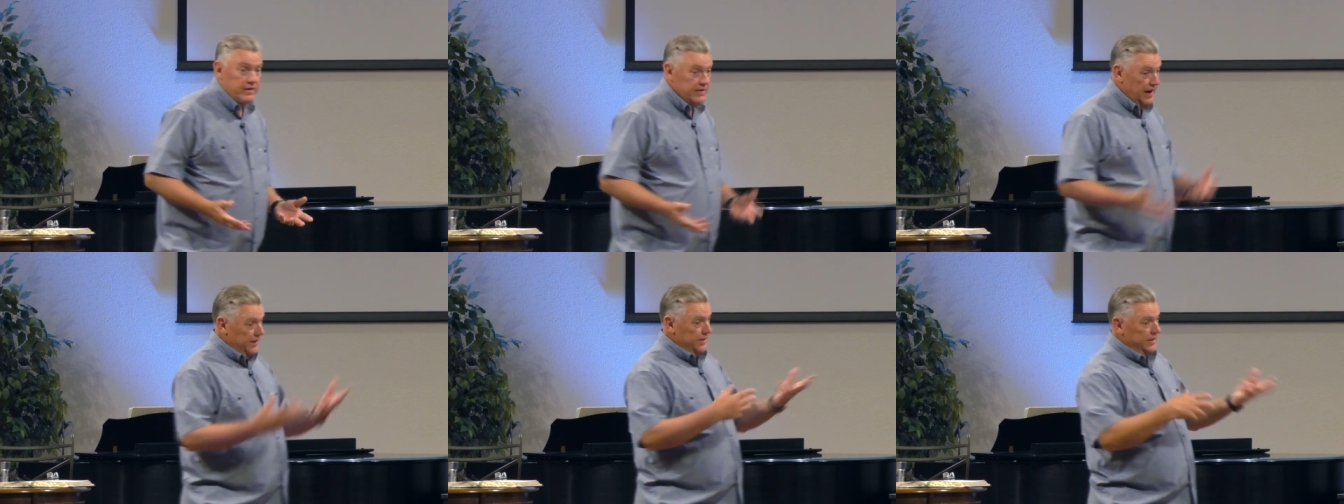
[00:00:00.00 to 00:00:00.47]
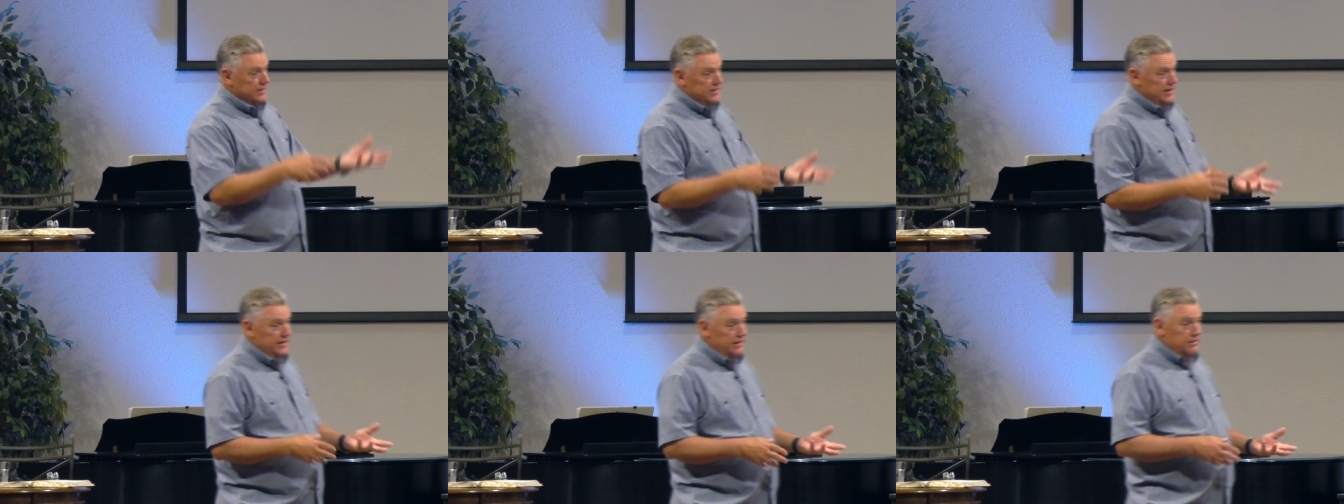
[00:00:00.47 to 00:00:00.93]
Not in the
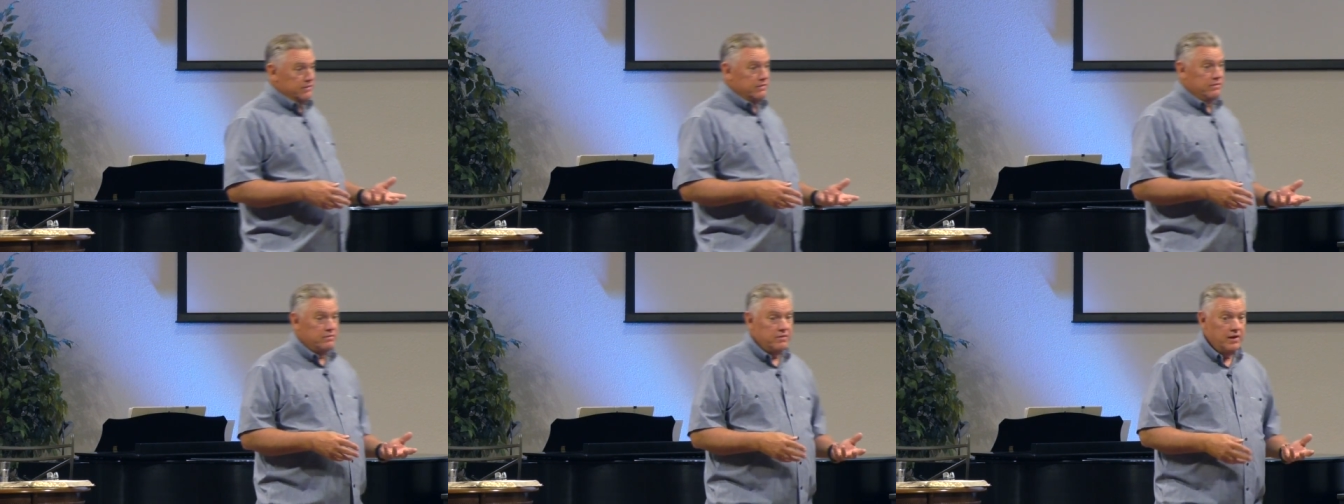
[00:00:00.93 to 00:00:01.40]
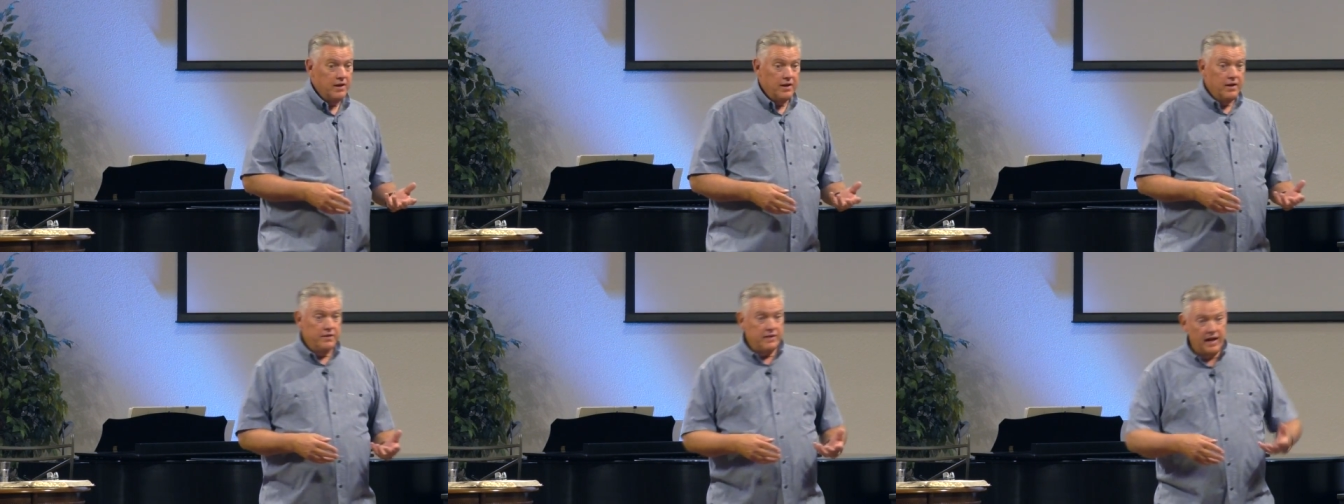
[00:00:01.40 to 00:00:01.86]
casita,
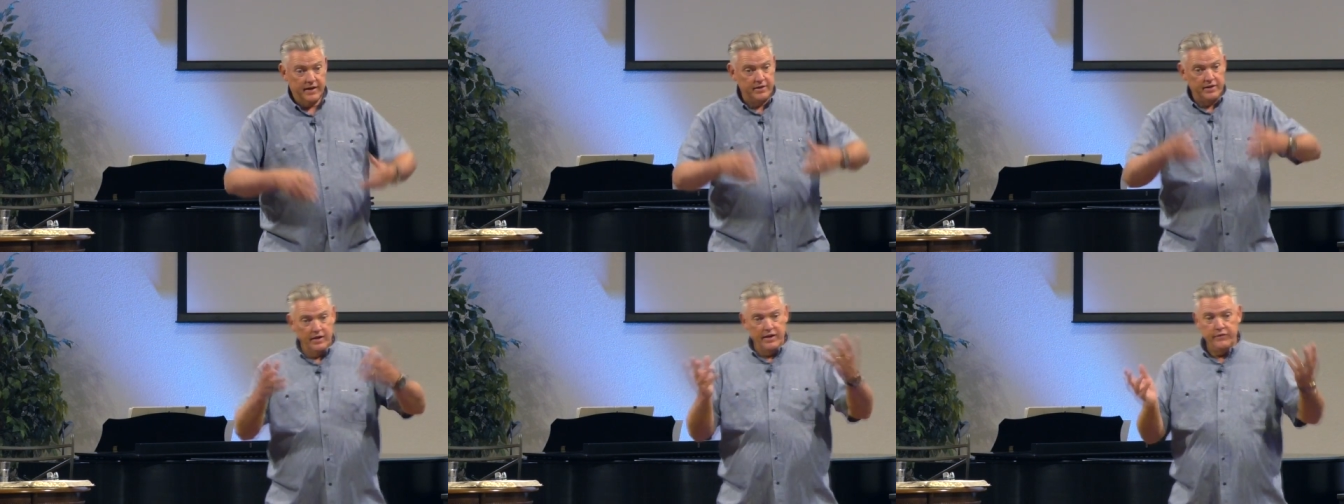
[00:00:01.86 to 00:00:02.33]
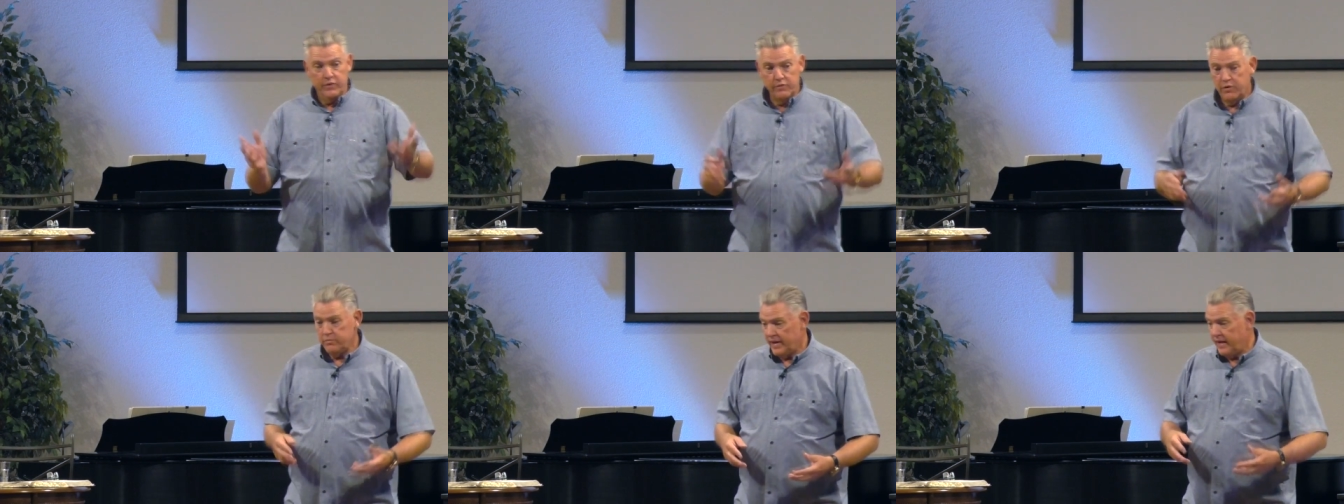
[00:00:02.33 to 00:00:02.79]
not in the living
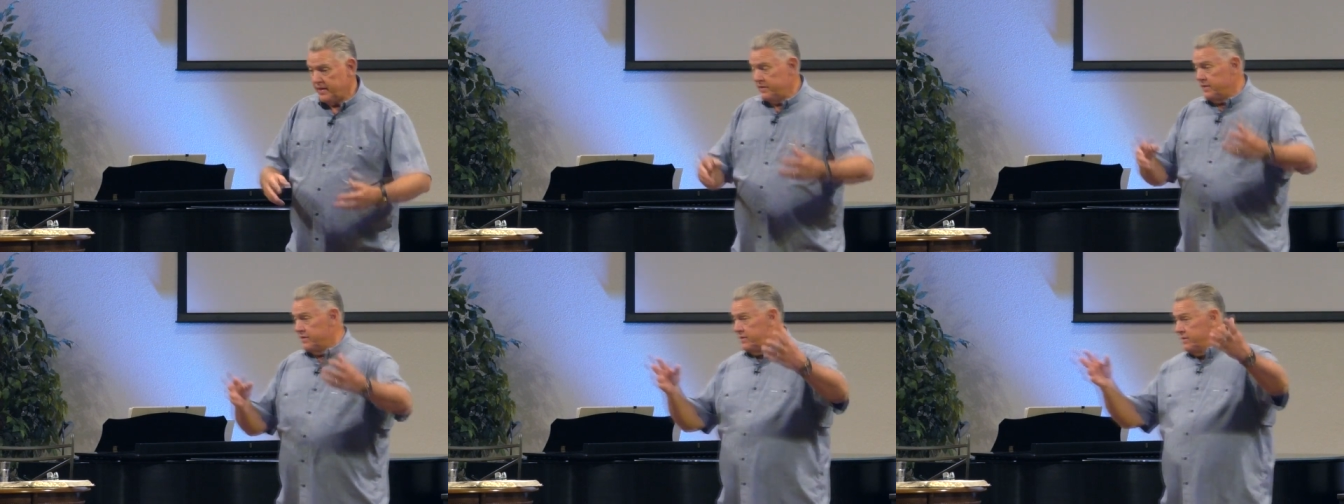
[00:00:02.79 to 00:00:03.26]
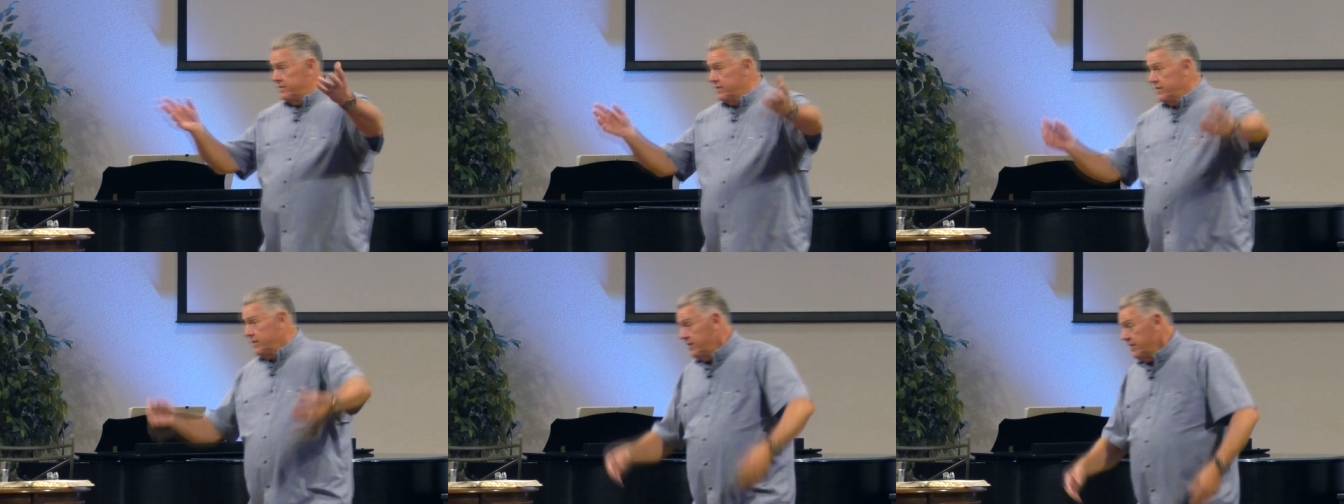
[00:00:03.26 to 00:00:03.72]
room, not in the,
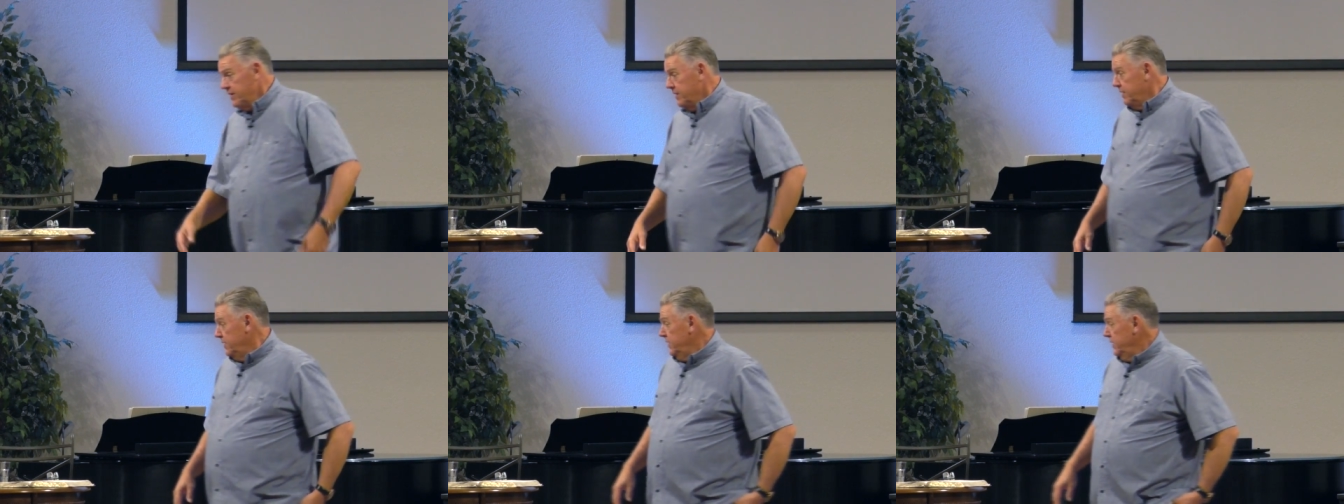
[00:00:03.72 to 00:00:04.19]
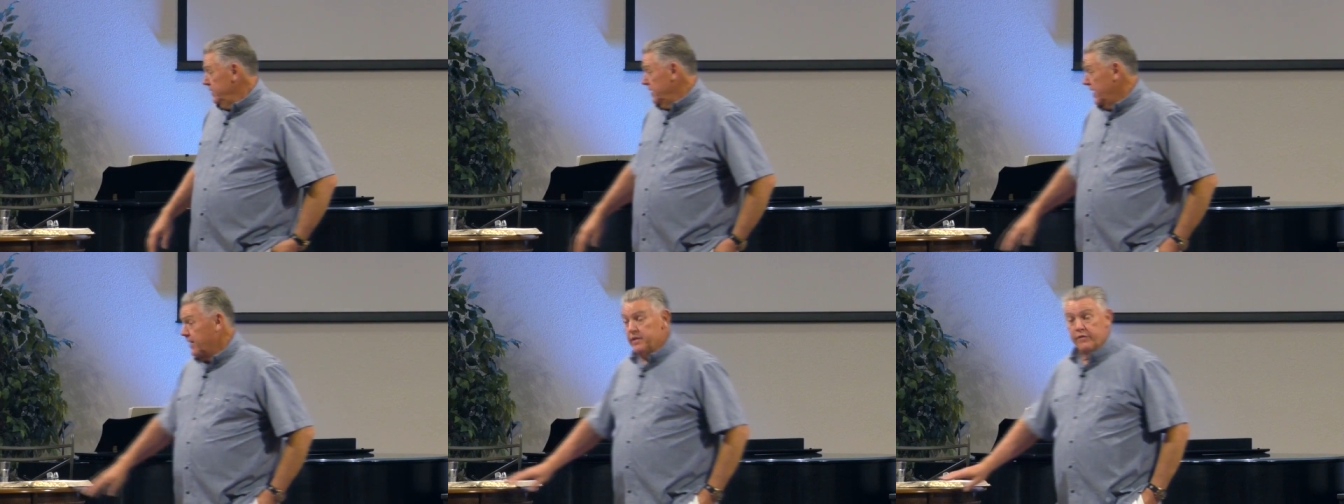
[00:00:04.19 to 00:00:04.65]

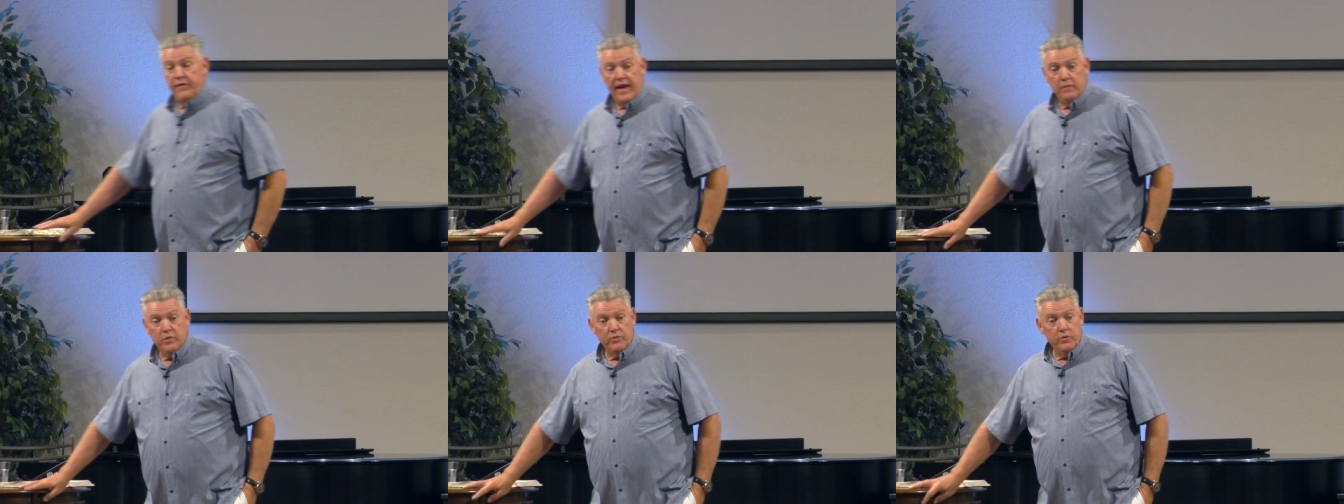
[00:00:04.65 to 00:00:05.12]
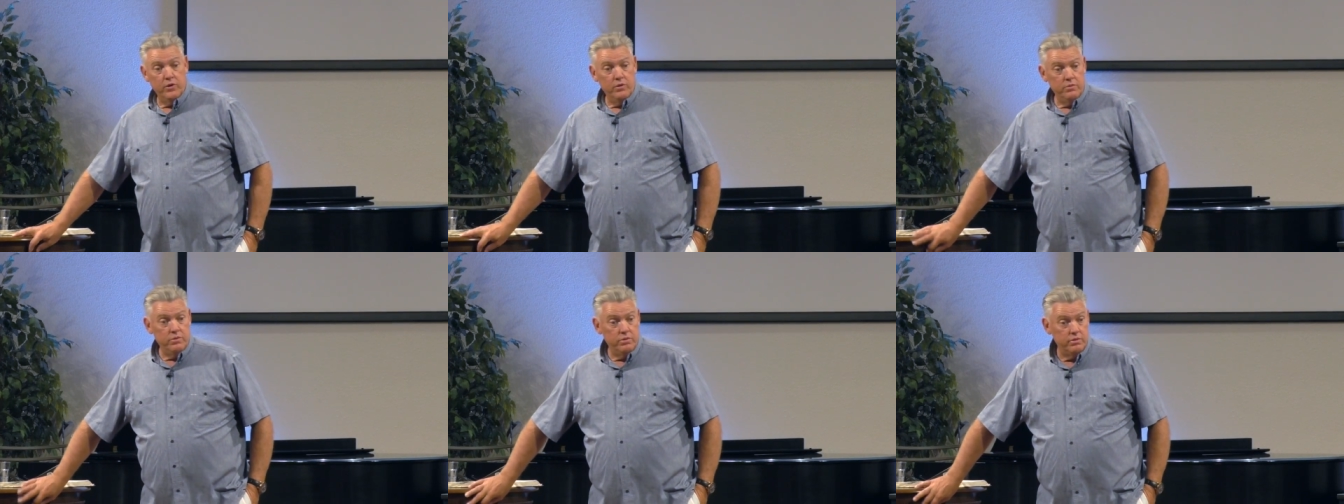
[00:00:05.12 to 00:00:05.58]
not in the family
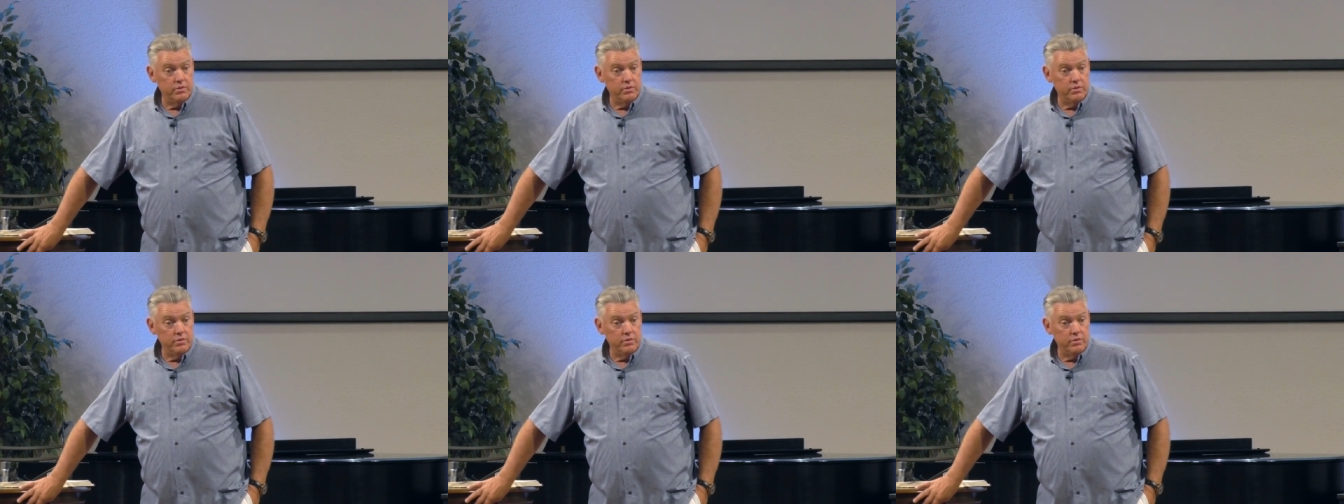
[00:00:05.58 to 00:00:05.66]
room.